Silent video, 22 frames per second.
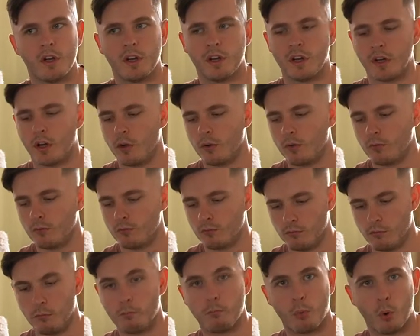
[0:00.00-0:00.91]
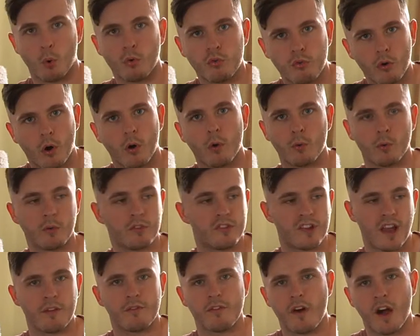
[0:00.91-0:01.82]
you know, pulse roll,
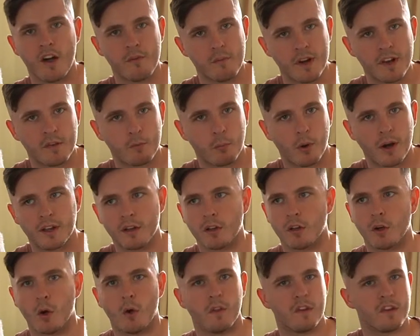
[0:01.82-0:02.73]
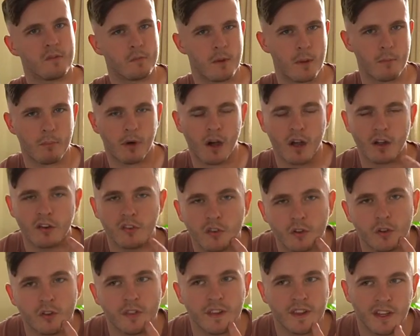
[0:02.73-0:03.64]
take 5 minutes break and go on the spin bike sort
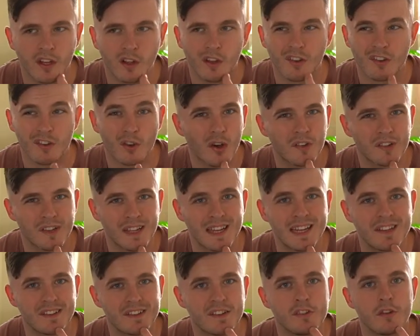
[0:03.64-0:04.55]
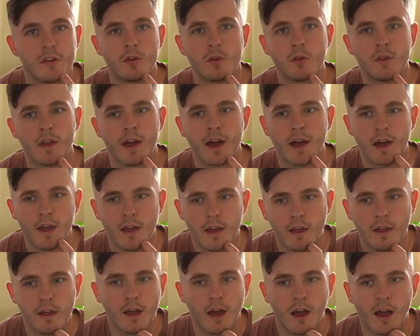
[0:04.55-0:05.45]
of thing. You know, it's not as easy to do that
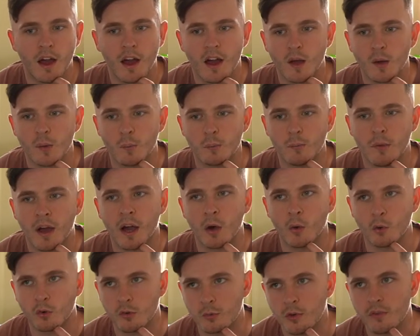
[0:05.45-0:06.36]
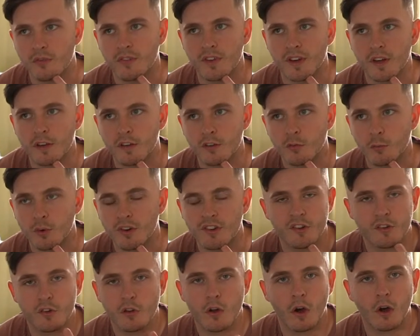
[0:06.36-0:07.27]
at Ultimate Fitness, which
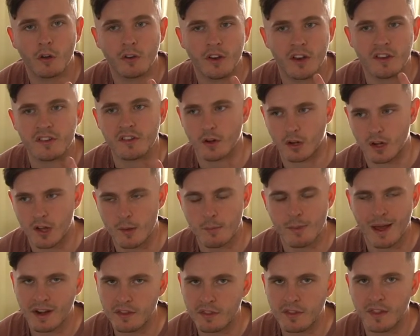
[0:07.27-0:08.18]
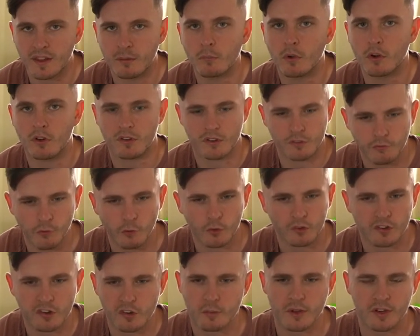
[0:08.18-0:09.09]
is not necessarily a bad thing because it
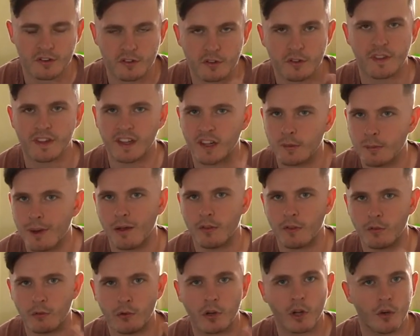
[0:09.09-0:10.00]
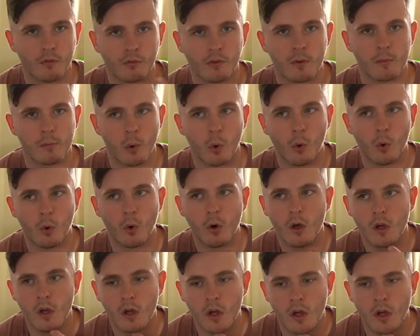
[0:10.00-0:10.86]
forces me to think about the recovery more,